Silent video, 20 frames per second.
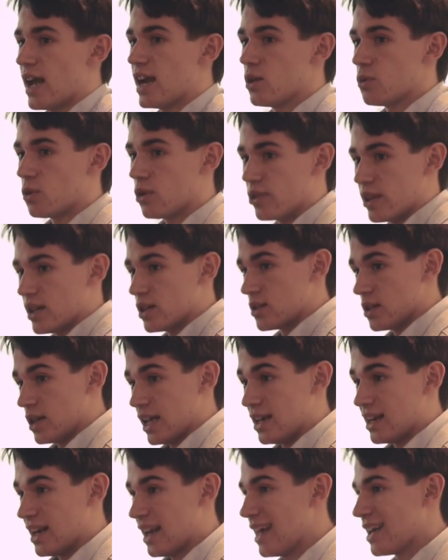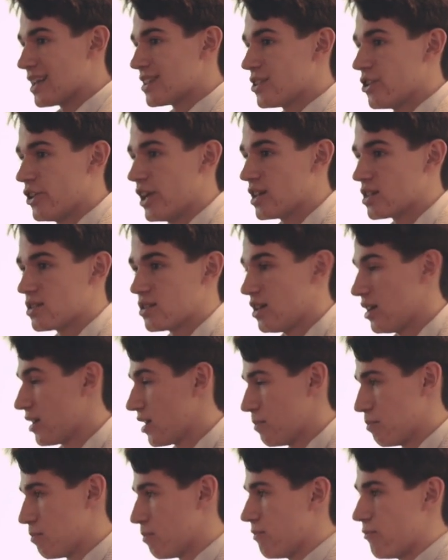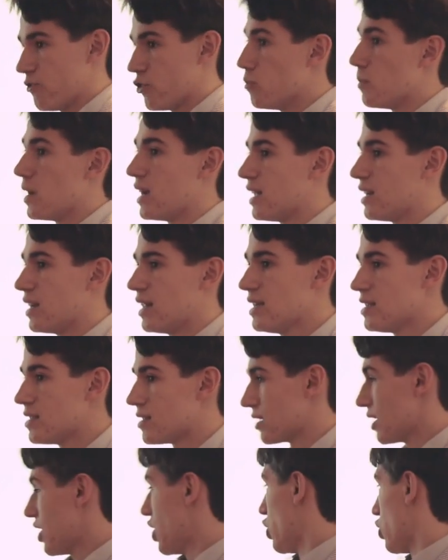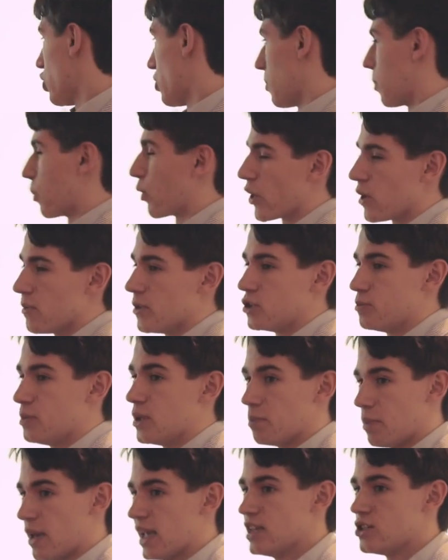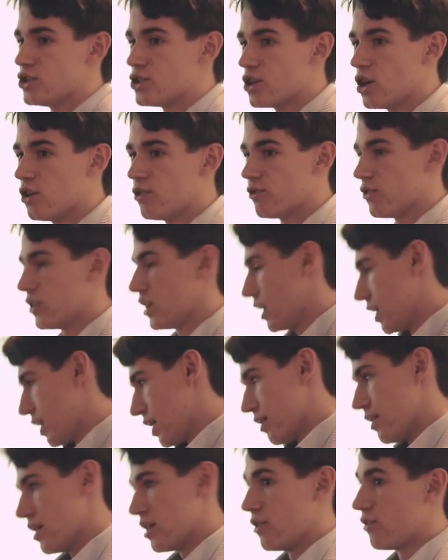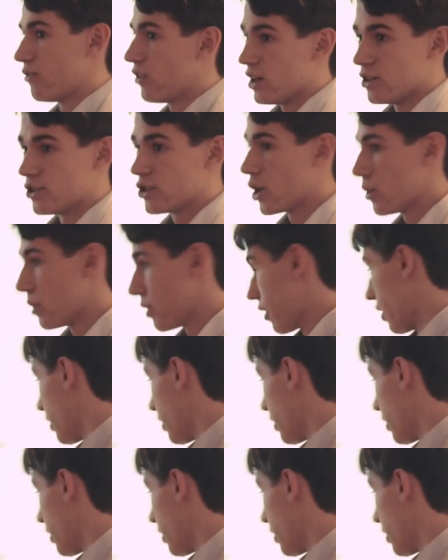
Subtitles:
Anyone that's in Alexa and has like a few million links can pretty much build pages off. Then you're fine to go with